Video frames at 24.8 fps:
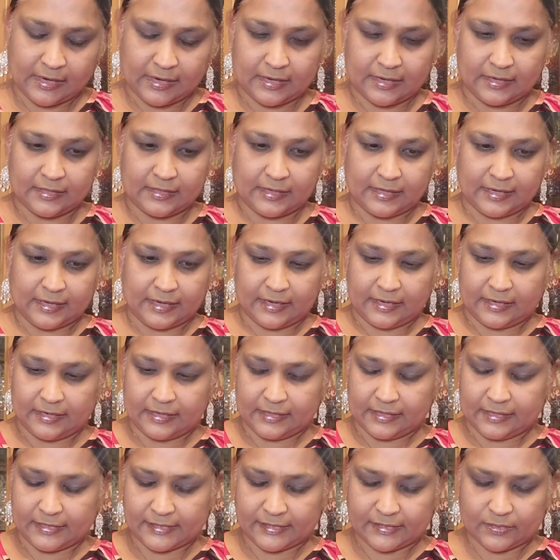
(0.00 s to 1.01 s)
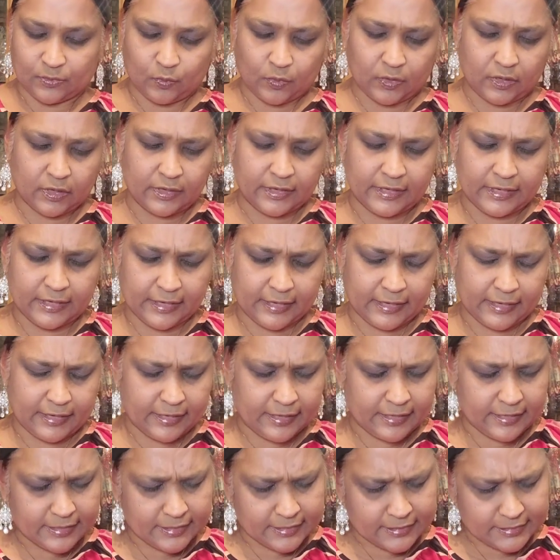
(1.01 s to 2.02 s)
And then this one
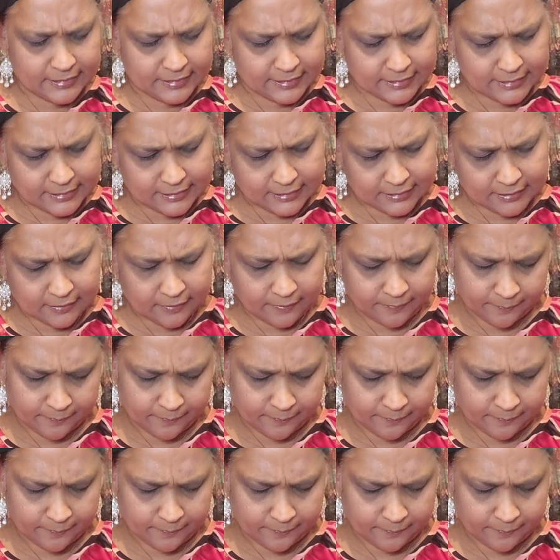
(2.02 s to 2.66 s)
is...